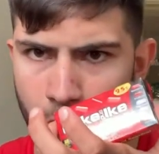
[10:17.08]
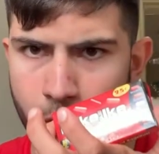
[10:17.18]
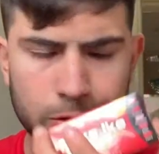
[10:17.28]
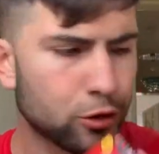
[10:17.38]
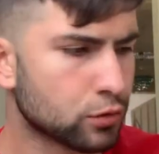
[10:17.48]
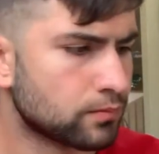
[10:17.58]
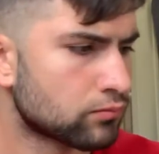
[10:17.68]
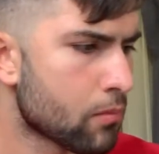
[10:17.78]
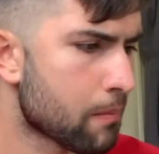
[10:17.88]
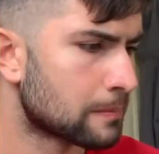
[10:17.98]
Good.
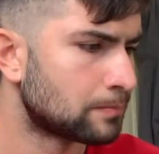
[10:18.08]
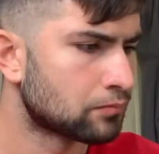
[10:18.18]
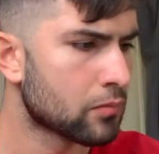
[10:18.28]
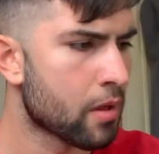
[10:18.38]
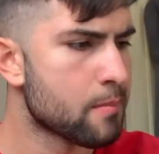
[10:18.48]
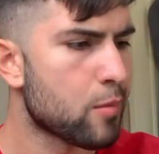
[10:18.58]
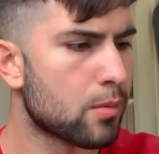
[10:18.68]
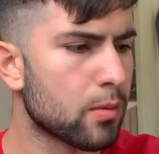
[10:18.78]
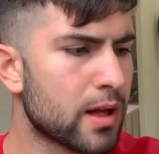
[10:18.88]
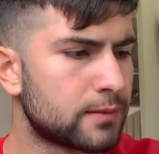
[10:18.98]
Put them
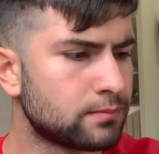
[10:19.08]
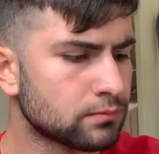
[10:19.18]
up there.